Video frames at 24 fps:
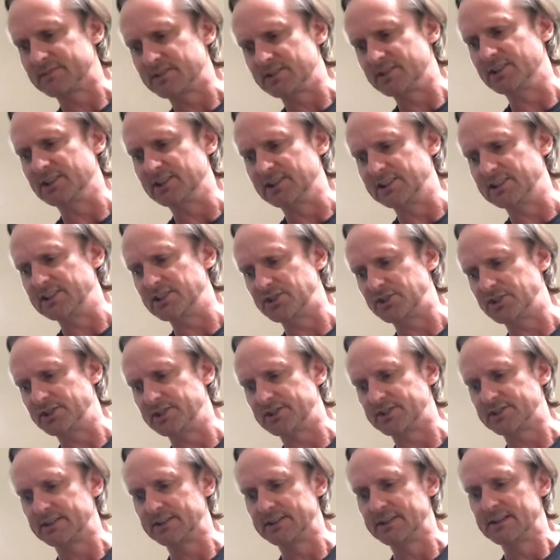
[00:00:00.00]

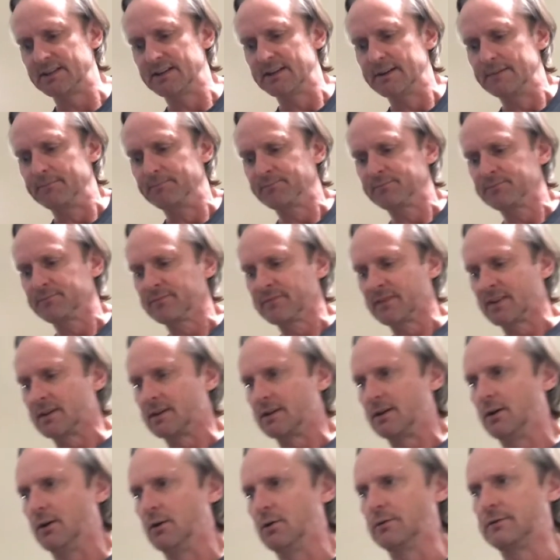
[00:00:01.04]
Delicious.
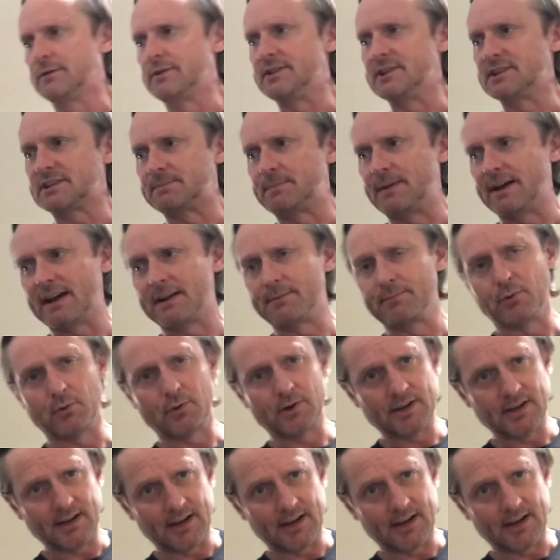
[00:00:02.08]
Over this bad boy.